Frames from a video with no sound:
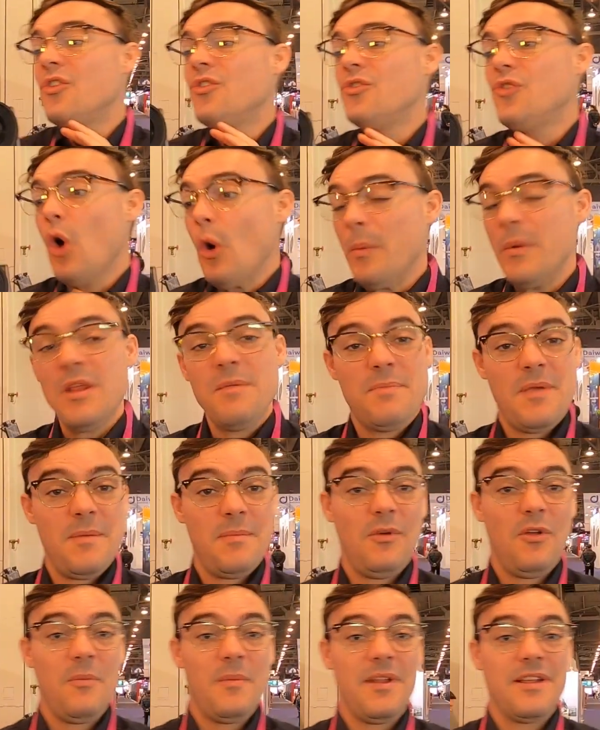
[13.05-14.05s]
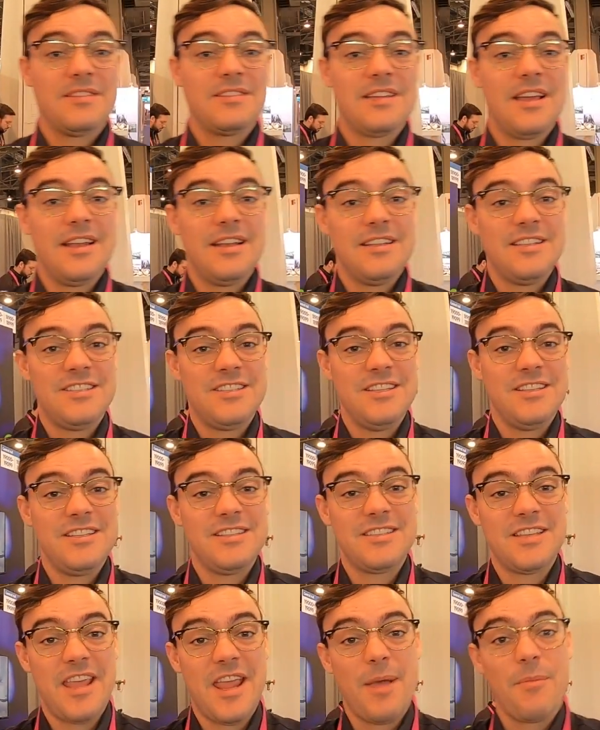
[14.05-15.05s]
So many people have been excited to see this